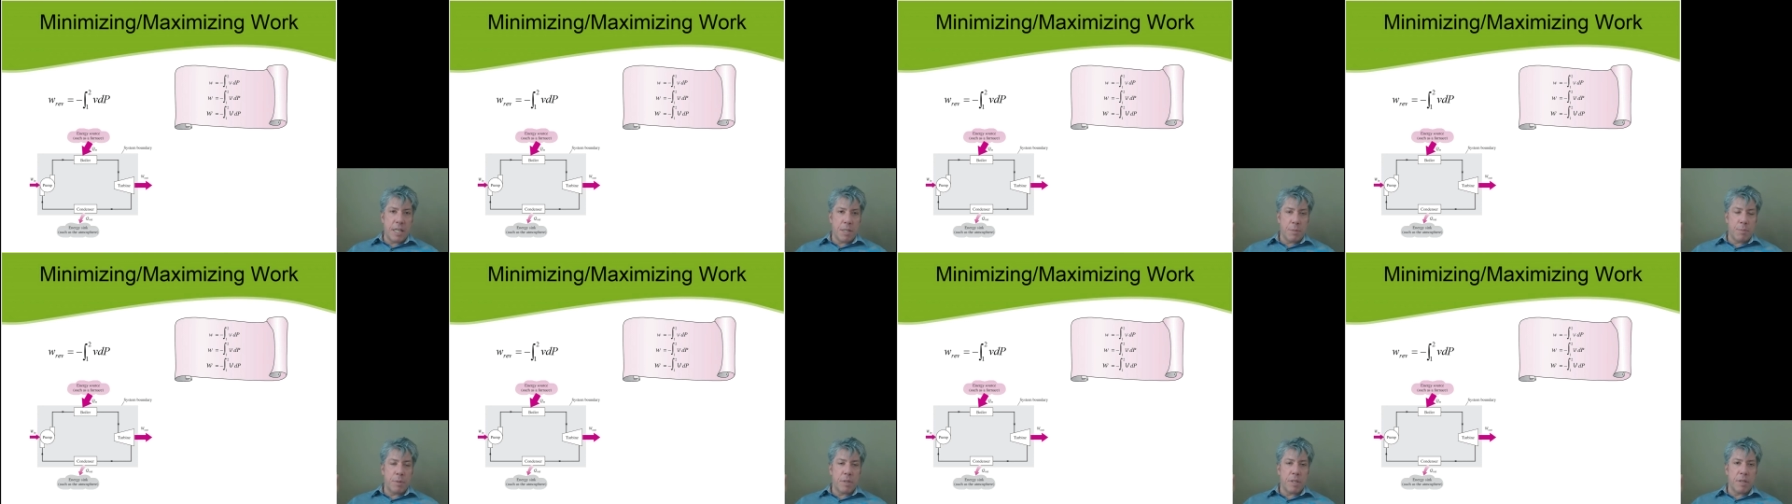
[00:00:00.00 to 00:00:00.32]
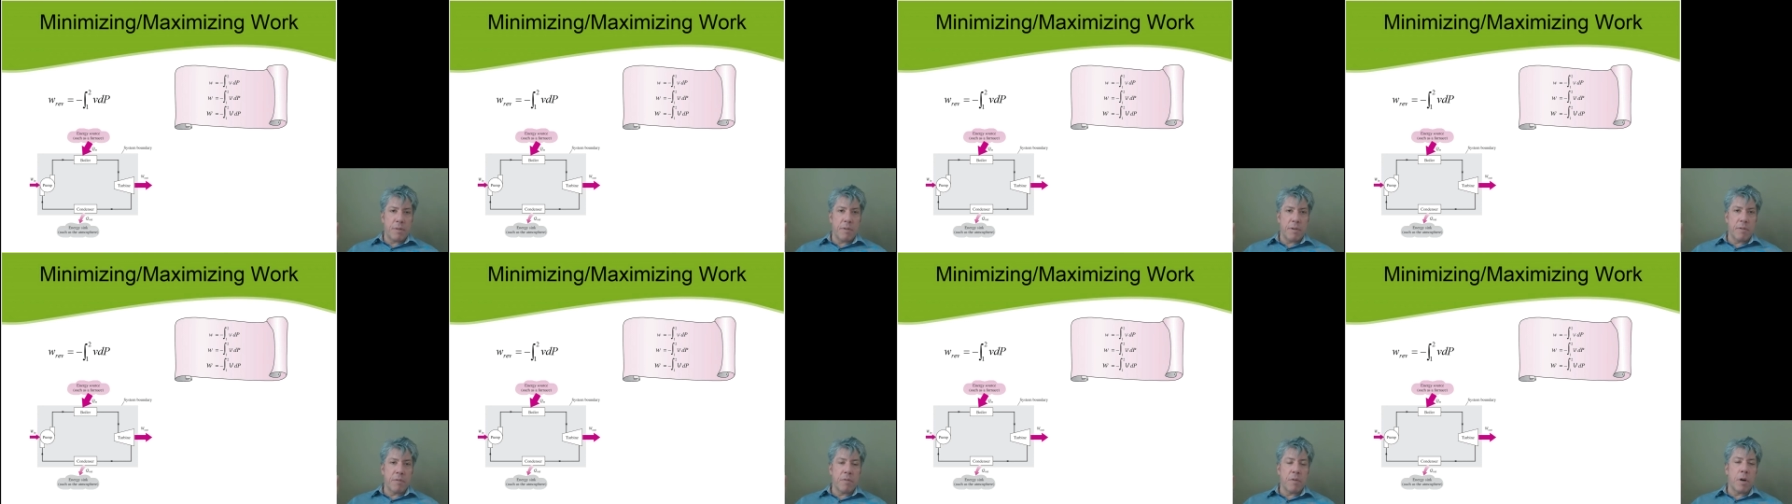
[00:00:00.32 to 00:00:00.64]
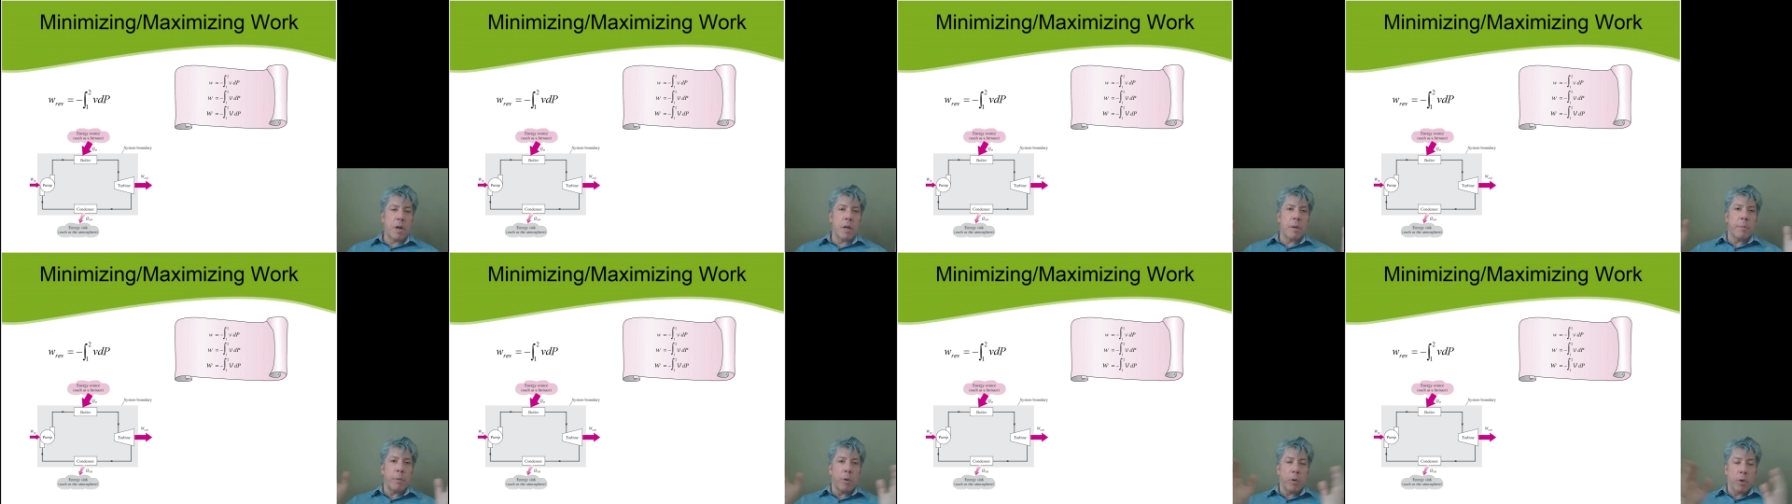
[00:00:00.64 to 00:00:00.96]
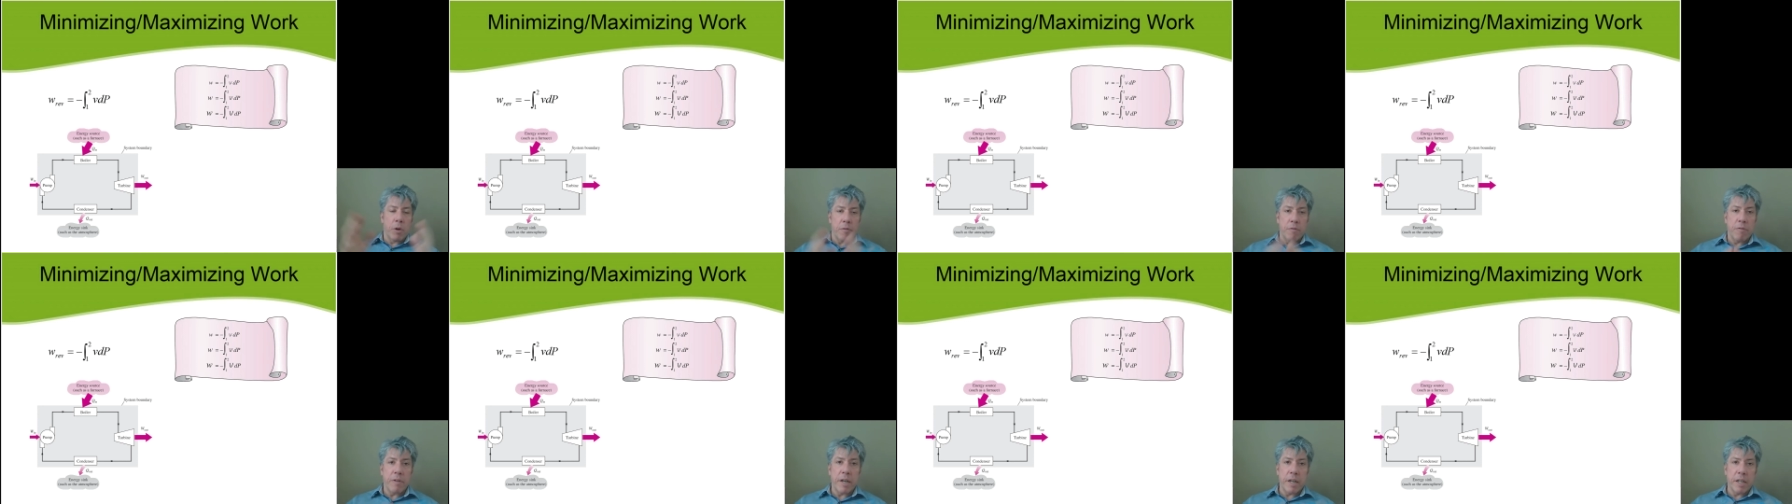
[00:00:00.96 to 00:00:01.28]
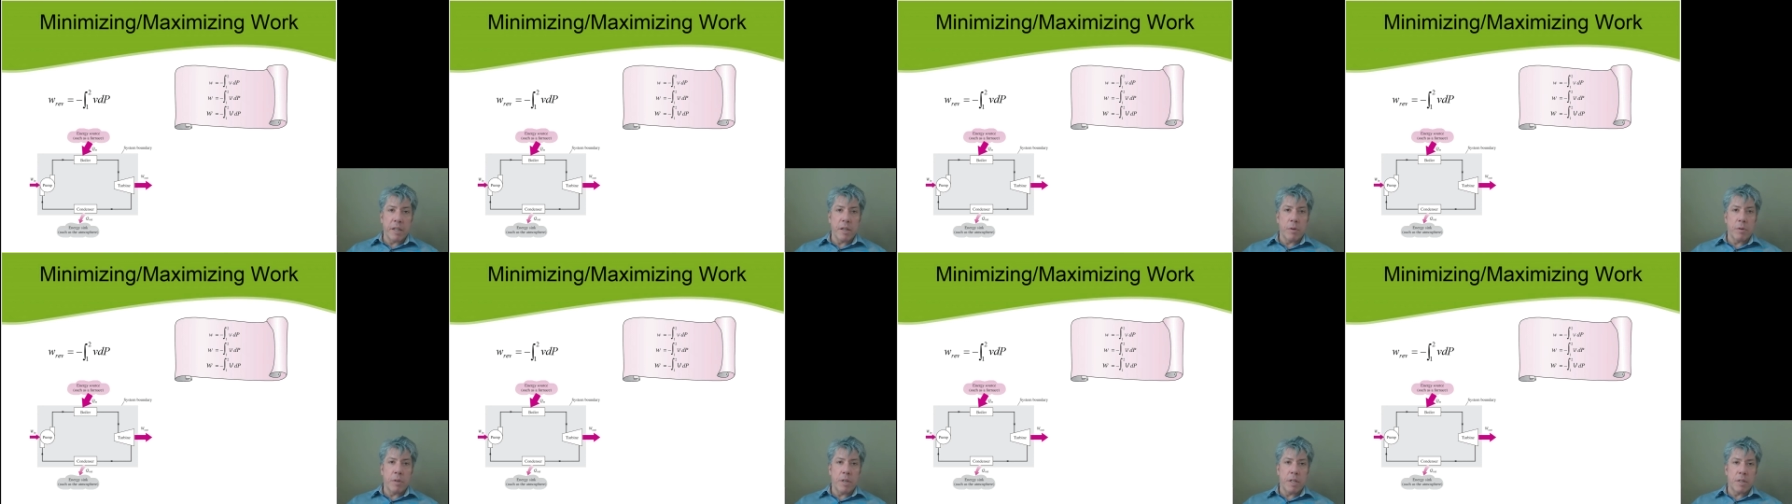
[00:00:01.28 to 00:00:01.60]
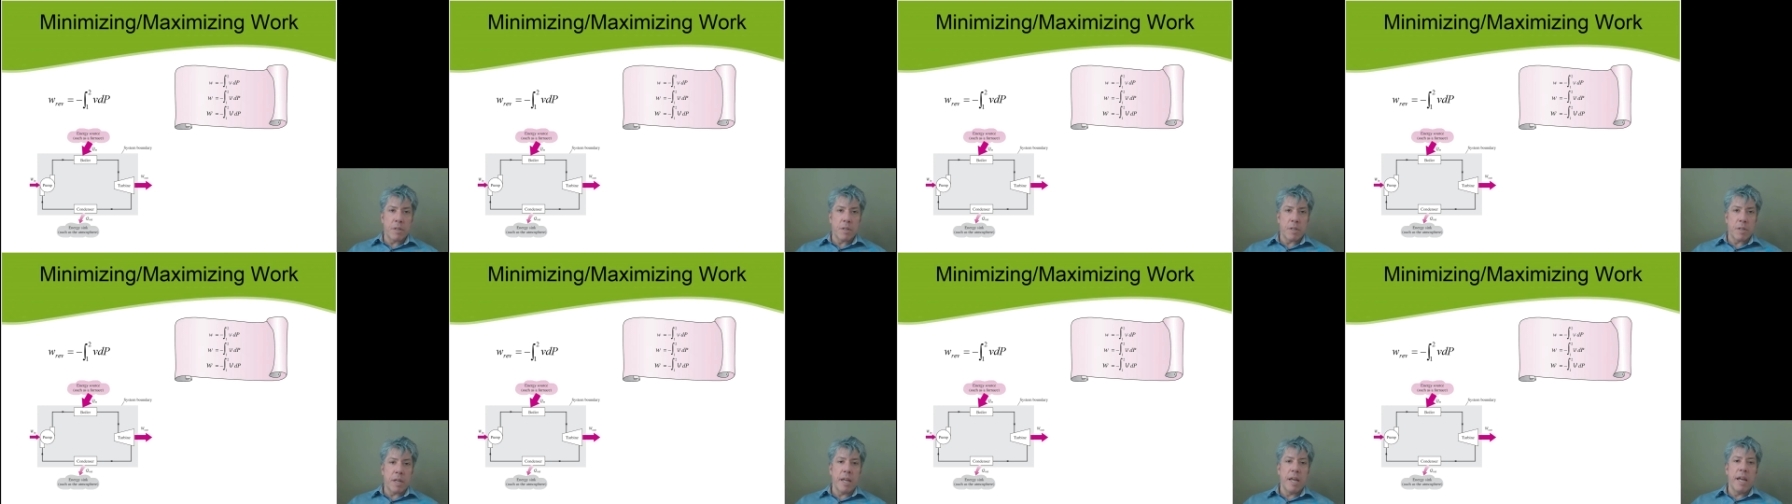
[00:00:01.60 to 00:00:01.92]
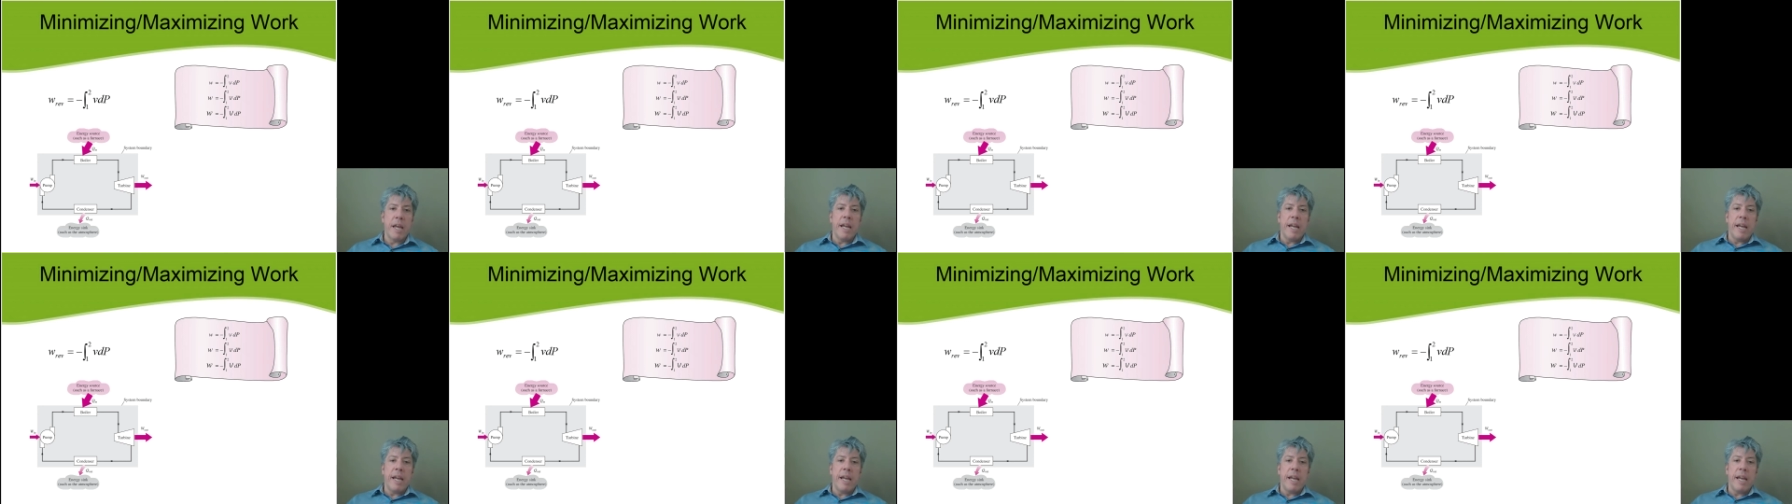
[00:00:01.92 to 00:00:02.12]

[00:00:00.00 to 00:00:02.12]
specific volume or a very low density.